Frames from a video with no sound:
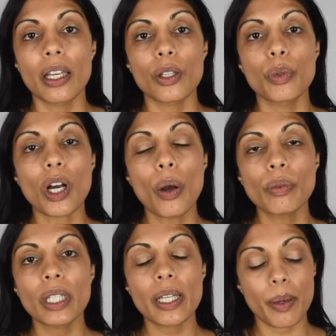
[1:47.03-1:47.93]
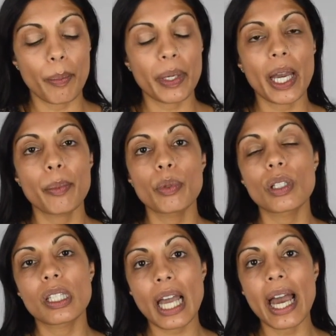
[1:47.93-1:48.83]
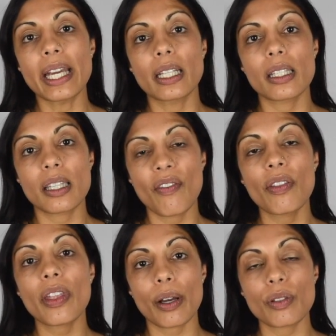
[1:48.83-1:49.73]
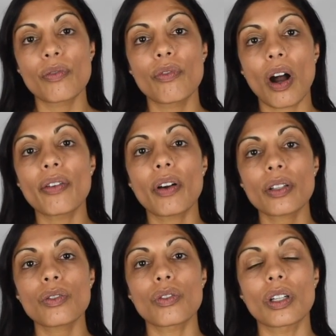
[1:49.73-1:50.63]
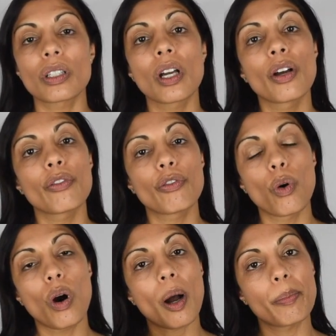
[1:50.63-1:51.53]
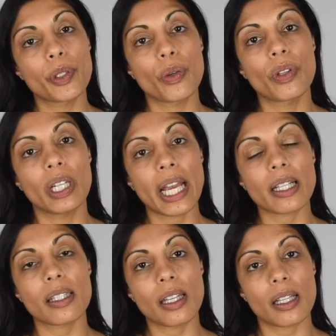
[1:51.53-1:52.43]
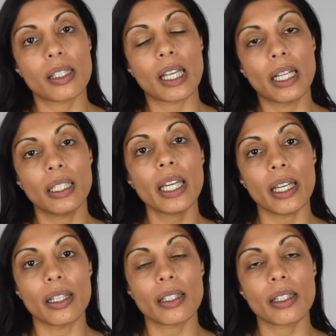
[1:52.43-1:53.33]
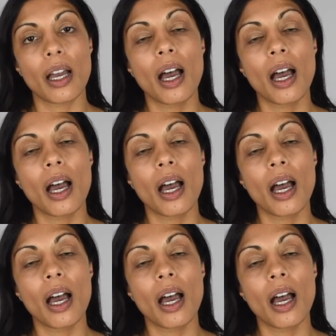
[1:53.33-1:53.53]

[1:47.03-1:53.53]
you would only be able to take 7,500 for up to the next 16 years.